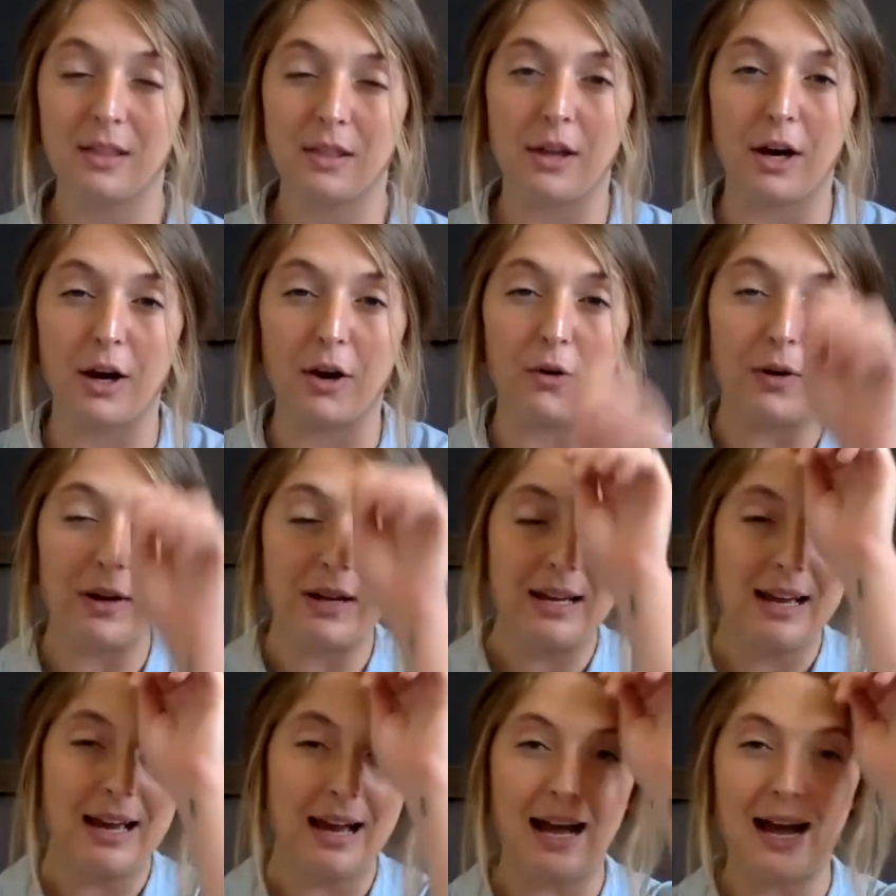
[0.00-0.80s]
though,
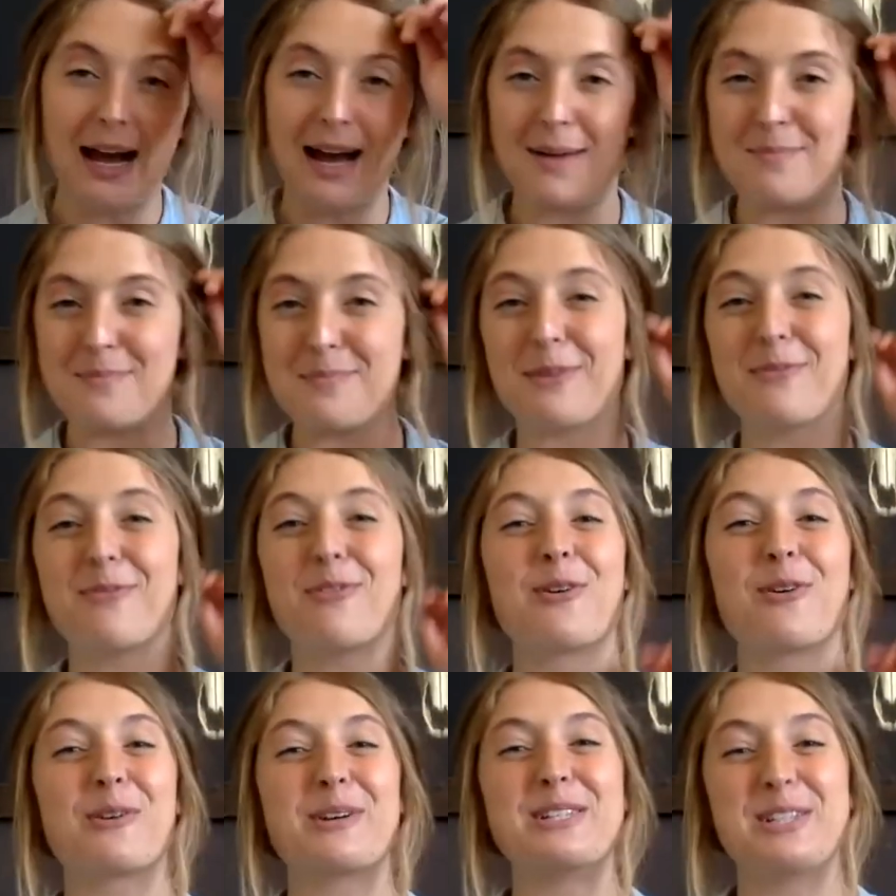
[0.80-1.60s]

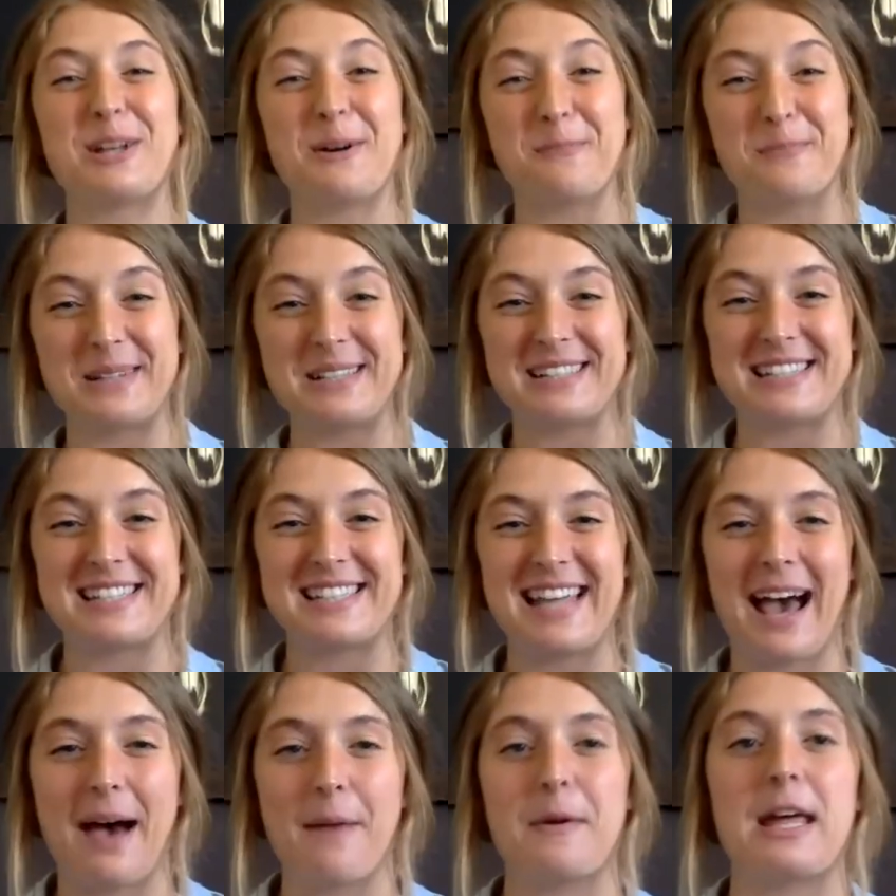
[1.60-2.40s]
before we jump into
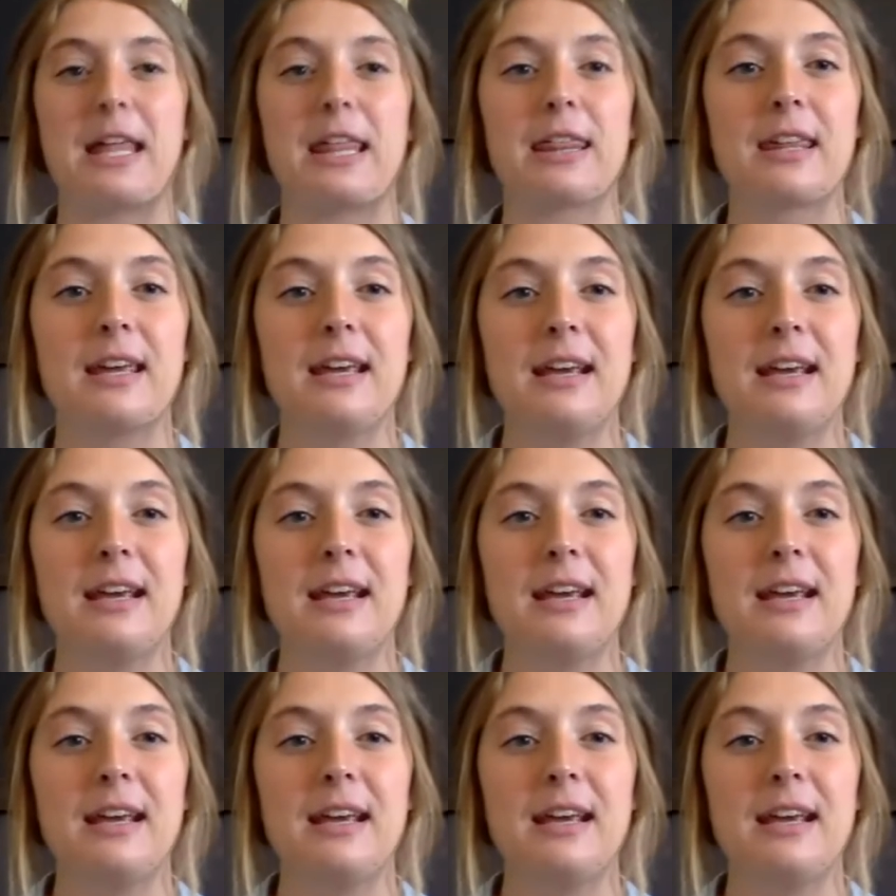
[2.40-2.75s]
Sabbath,